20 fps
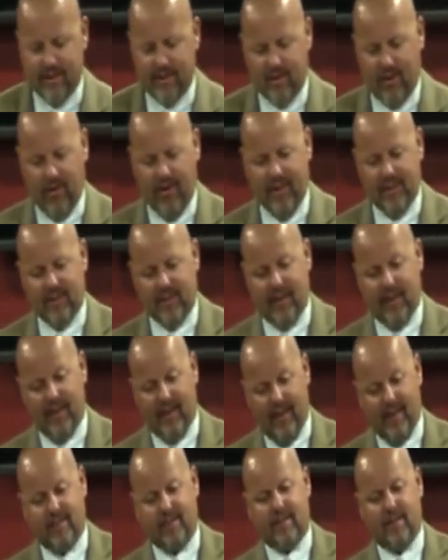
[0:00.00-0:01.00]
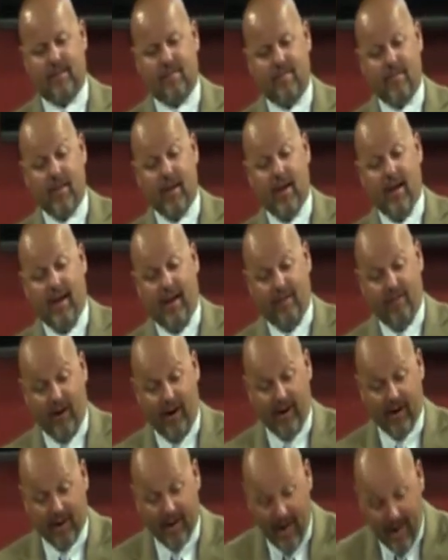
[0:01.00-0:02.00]
So he said, Listen, if
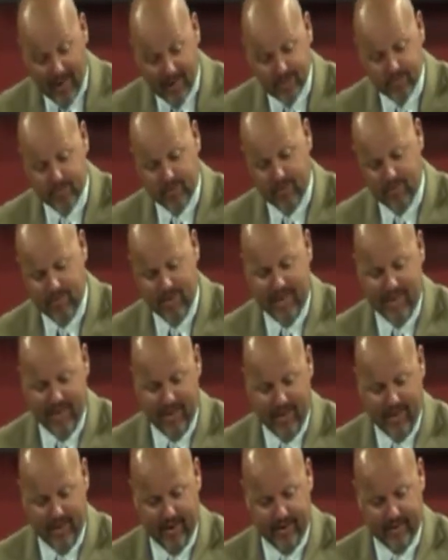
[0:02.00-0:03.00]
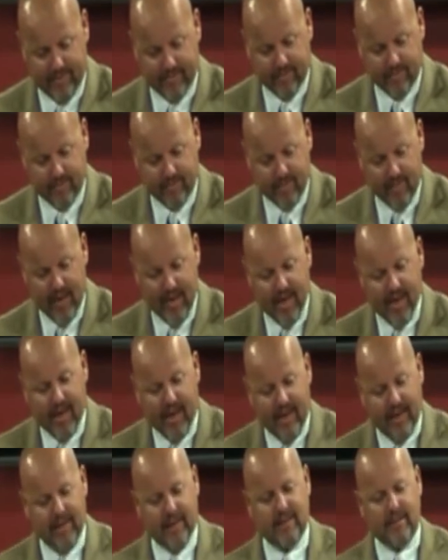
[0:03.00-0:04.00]
our gospel be hid,
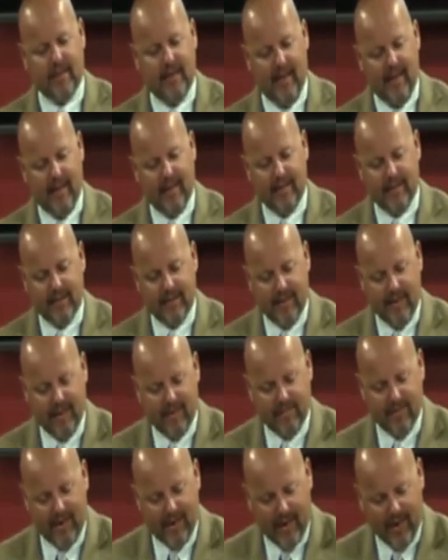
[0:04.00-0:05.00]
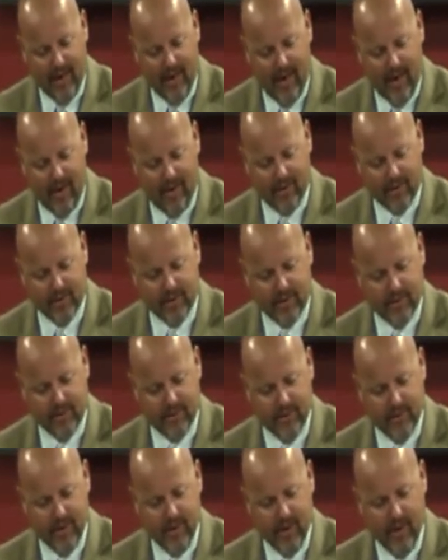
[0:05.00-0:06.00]
it is hid to them that are lost,
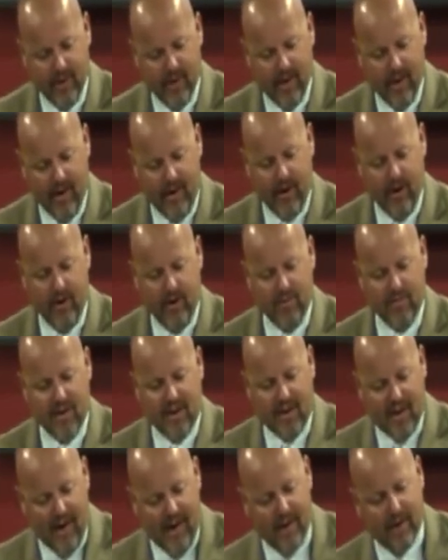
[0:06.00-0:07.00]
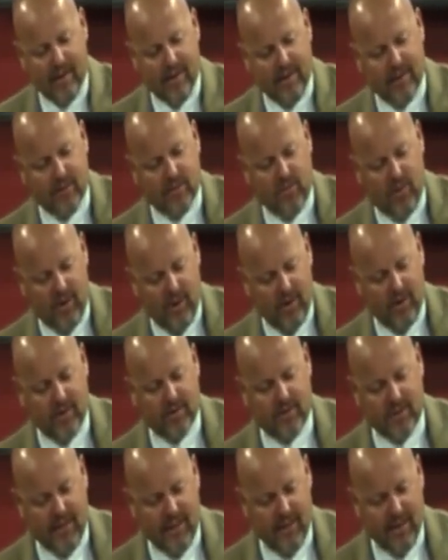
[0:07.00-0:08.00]
and whom the God of this
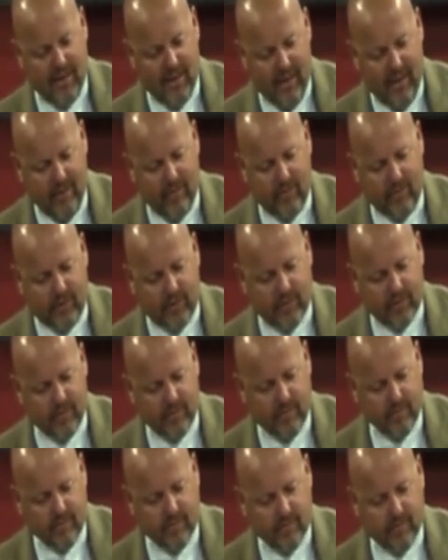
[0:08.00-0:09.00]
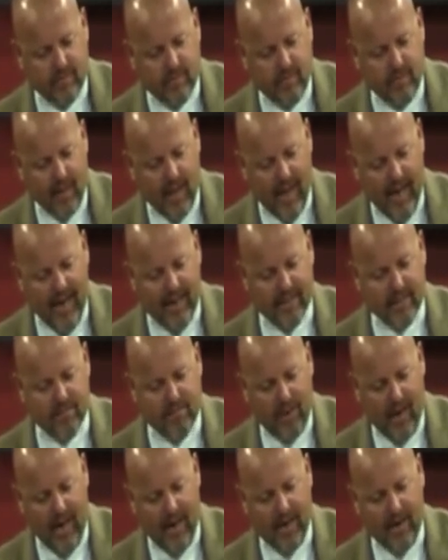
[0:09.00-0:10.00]
world, see, the devil, has
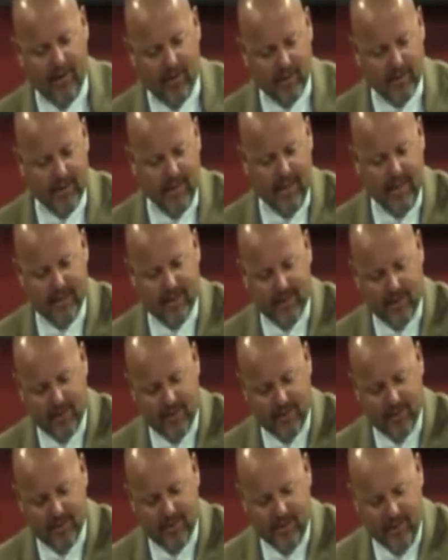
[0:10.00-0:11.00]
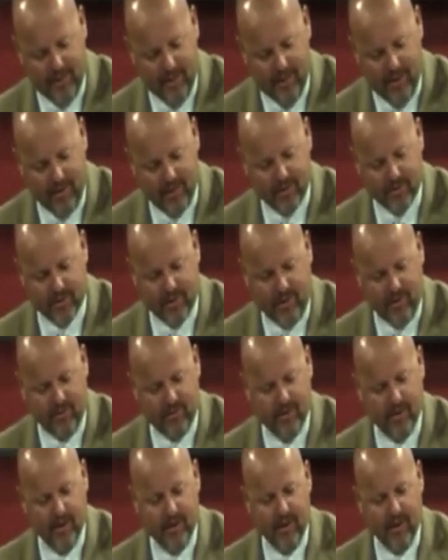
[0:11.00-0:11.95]
blind. Notice that is a little G also.